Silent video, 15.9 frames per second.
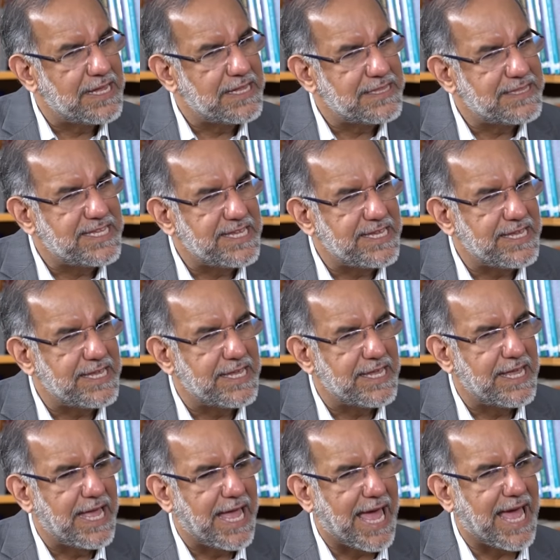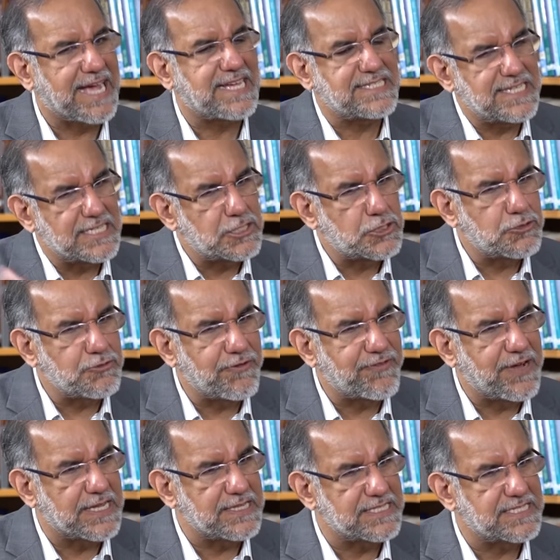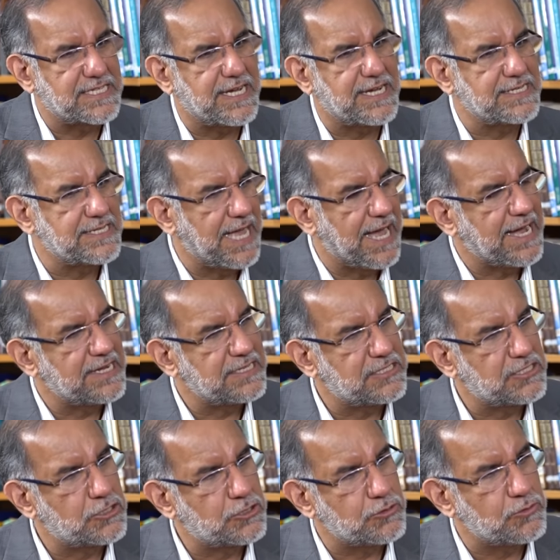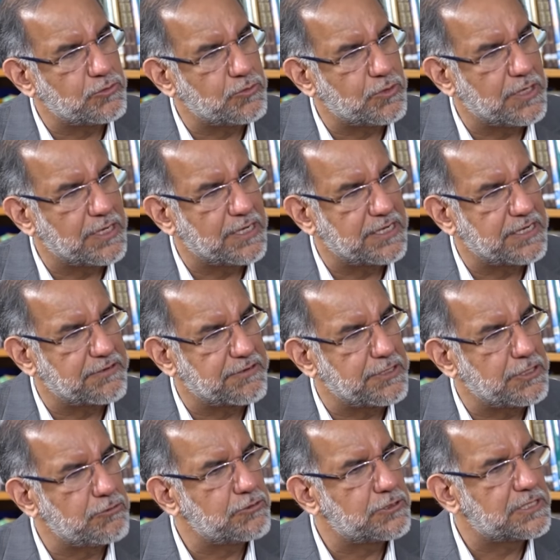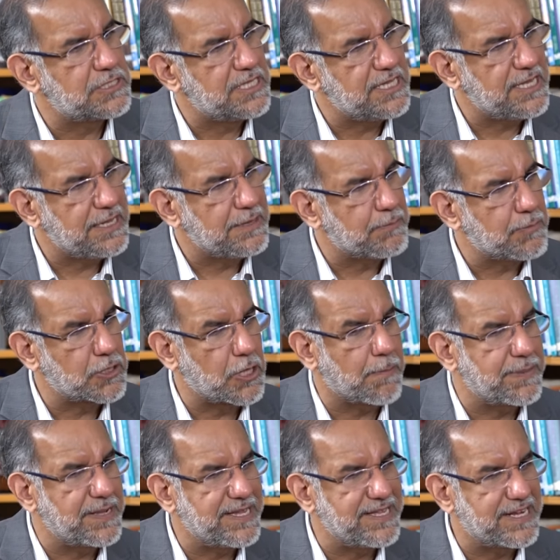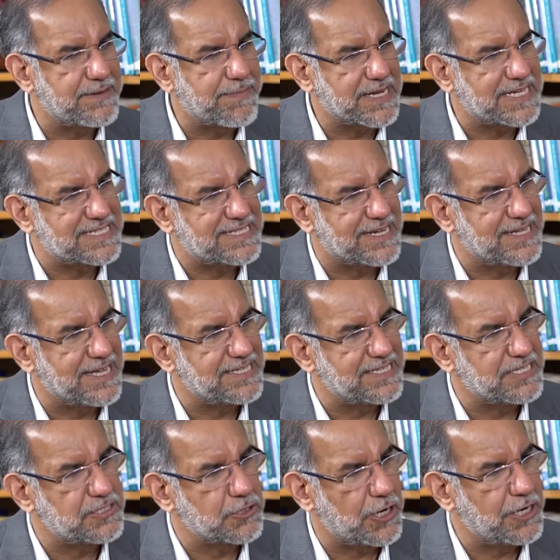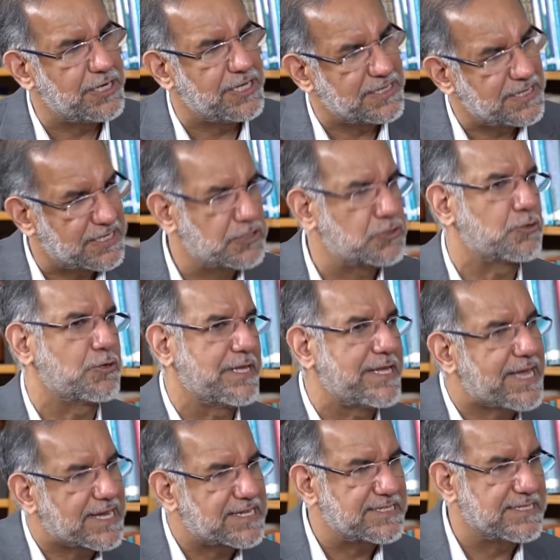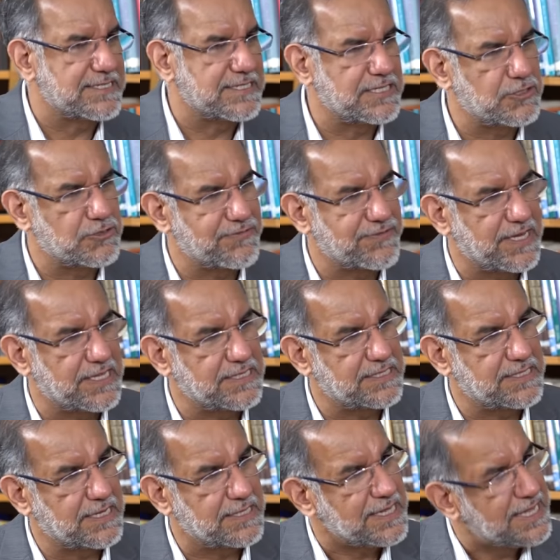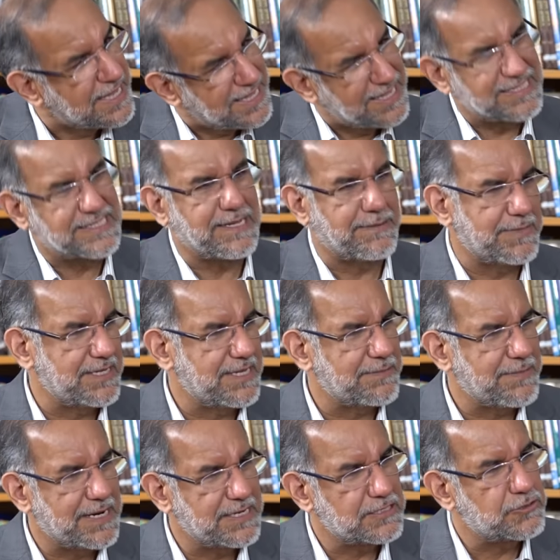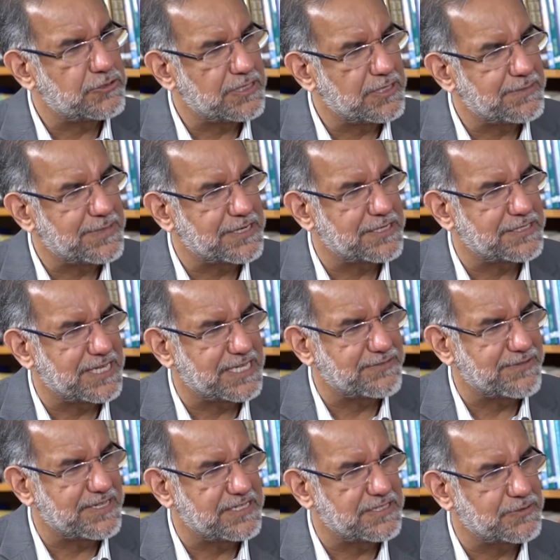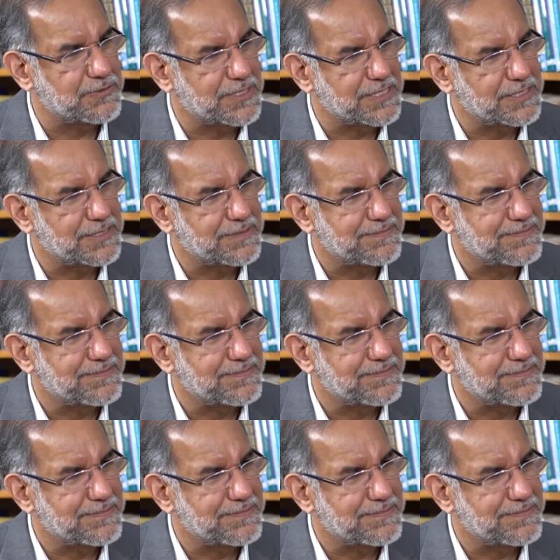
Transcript: the access to Afghanistan and to reduce the monopoly that Pakistan has enjoyed in controlling access into Afghanistan is something that matters to the Americans as well as to us.